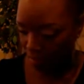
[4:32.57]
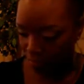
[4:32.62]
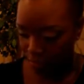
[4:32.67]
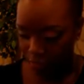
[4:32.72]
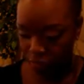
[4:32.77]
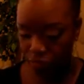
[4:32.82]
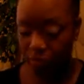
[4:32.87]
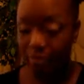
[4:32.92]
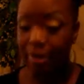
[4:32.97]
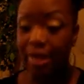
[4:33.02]
I
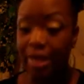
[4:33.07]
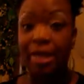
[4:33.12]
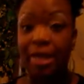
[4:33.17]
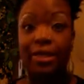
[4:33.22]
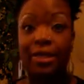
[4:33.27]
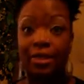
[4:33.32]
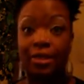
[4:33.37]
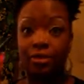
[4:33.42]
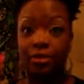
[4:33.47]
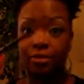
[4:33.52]
was doing my
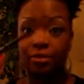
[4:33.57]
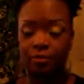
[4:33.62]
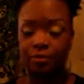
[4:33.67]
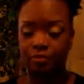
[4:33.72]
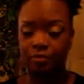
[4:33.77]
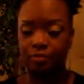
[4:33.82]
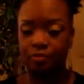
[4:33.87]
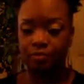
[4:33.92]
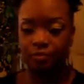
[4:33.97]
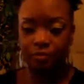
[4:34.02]
eyeliner.
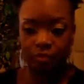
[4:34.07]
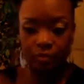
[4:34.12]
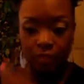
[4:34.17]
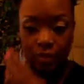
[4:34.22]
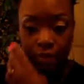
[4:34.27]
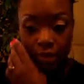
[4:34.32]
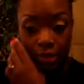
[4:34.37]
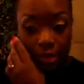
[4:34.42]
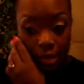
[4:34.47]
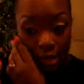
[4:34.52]

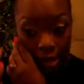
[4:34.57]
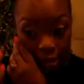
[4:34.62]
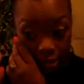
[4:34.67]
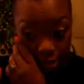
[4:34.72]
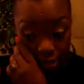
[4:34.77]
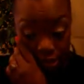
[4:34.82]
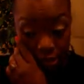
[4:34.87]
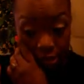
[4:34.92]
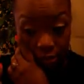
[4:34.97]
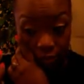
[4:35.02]

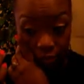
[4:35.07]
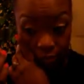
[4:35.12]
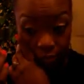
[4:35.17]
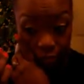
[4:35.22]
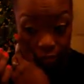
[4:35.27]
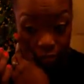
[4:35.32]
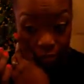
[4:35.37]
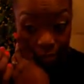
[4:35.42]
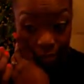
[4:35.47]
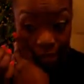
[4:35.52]
I just look,
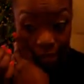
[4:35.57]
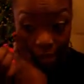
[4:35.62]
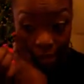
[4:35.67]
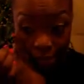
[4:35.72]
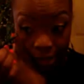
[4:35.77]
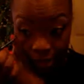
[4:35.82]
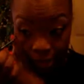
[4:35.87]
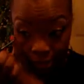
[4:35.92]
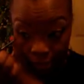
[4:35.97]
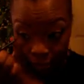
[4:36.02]
pull my
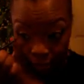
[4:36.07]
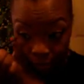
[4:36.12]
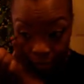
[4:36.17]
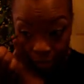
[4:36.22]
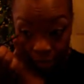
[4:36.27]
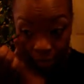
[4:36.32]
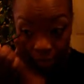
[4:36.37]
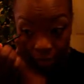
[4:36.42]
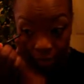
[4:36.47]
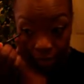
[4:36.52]
eye a little
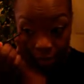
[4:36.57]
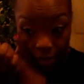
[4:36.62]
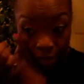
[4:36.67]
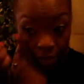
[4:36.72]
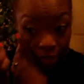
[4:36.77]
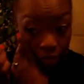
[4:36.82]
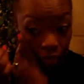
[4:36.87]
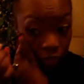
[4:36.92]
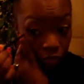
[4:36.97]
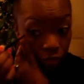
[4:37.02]
bit,
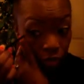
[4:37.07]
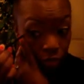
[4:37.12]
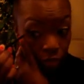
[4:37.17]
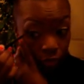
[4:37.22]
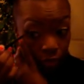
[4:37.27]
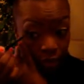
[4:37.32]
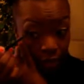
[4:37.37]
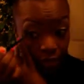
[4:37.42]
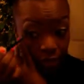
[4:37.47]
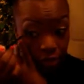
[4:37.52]
and I don't
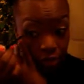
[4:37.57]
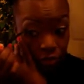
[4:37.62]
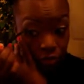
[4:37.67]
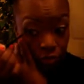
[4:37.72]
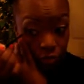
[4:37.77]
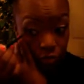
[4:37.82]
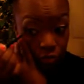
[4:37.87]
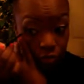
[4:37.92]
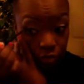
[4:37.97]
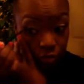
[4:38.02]
go
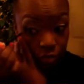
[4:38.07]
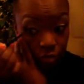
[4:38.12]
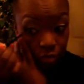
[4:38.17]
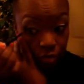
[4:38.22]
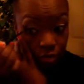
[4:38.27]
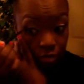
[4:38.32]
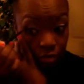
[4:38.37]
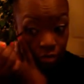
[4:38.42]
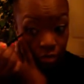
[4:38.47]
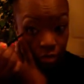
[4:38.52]
into
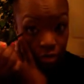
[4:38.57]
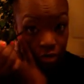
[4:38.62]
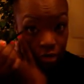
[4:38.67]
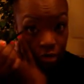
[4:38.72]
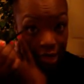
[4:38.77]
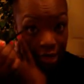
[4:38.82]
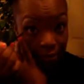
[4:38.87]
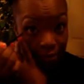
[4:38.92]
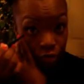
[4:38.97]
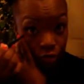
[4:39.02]
the
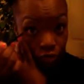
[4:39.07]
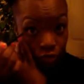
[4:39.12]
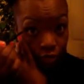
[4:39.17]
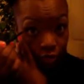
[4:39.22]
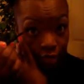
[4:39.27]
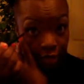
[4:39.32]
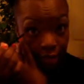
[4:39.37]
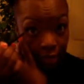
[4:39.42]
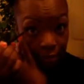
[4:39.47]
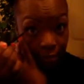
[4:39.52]
top
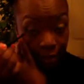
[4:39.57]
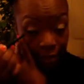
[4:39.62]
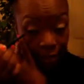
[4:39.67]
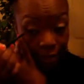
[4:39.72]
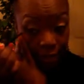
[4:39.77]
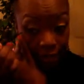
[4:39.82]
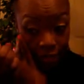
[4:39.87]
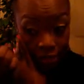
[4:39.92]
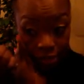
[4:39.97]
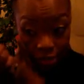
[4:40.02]
stroke that I
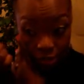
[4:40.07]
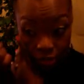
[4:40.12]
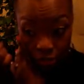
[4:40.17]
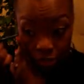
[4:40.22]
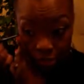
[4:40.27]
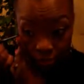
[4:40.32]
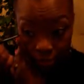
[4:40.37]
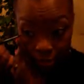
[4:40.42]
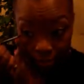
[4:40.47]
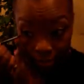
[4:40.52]
made. I just
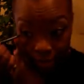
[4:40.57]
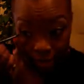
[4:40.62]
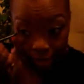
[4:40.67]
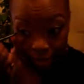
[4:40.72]
go to my